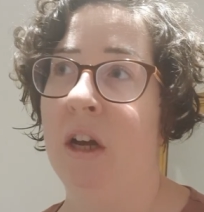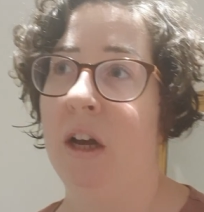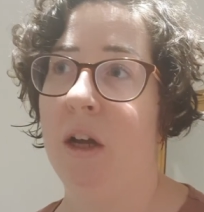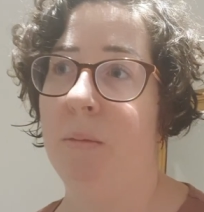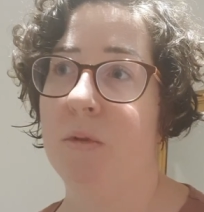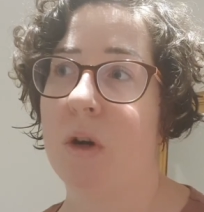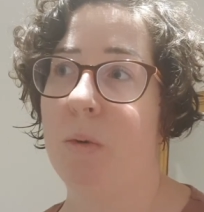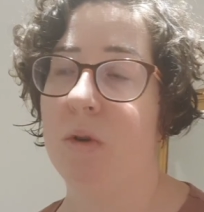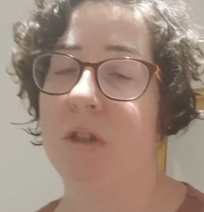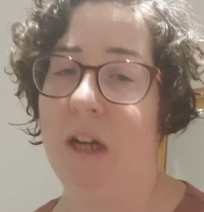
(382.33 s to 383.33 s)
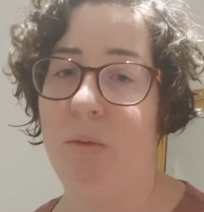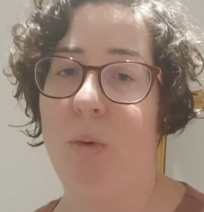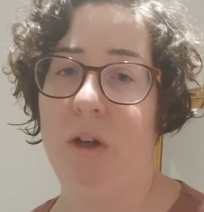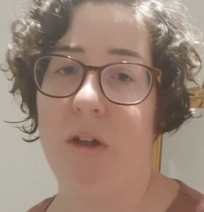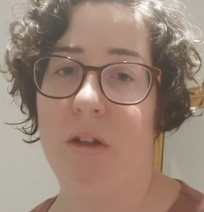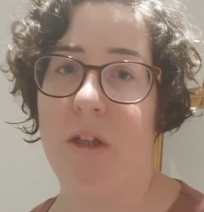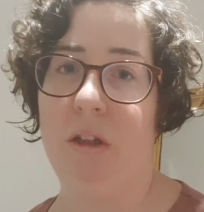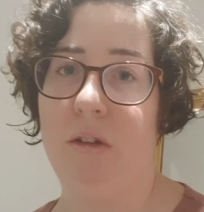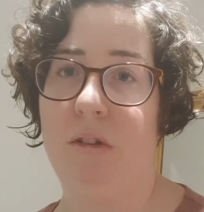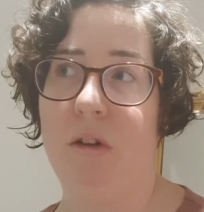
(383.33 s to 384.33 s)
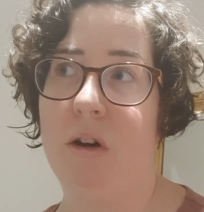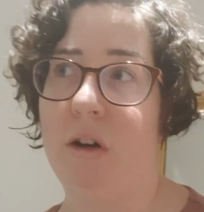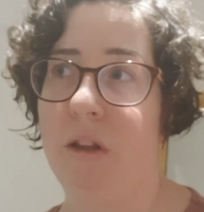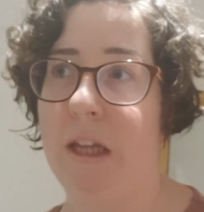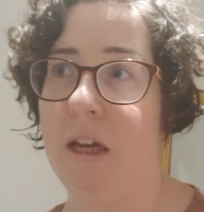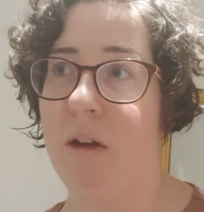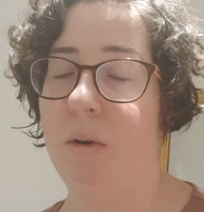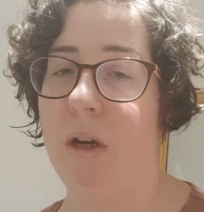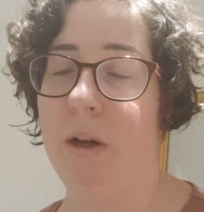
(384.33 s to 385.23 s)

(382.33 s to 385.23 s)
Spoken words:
So I will just have one continuous scar there,